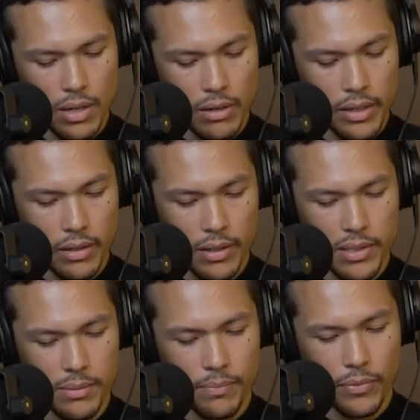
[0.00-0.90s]
All right,
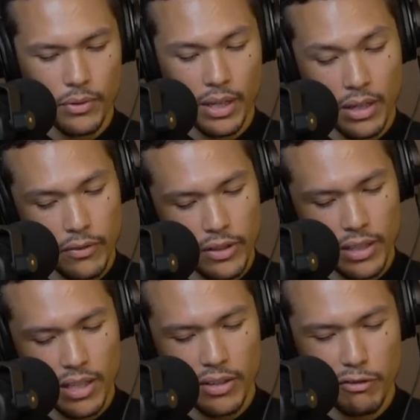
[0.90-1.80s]
awesome. That covered a
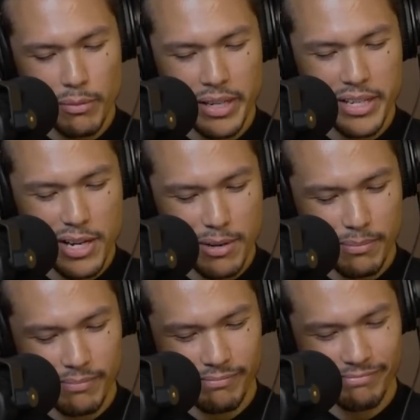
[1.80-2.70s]
lot of my
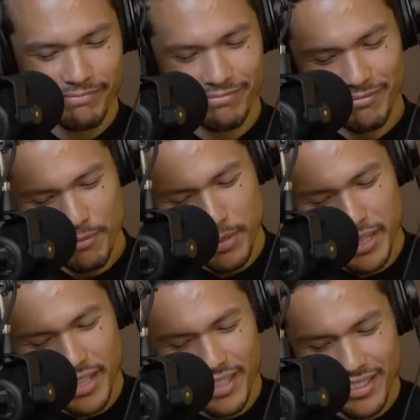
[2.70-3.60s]

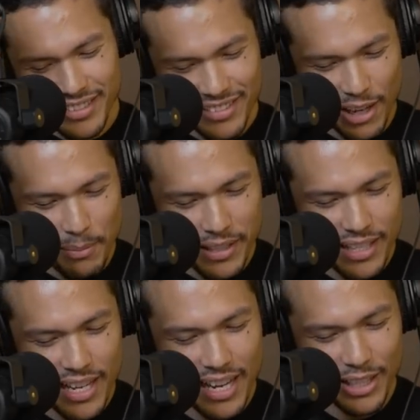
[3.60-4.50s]
my
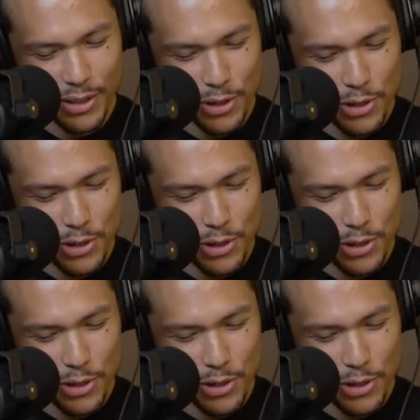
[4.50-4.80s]
topics I had on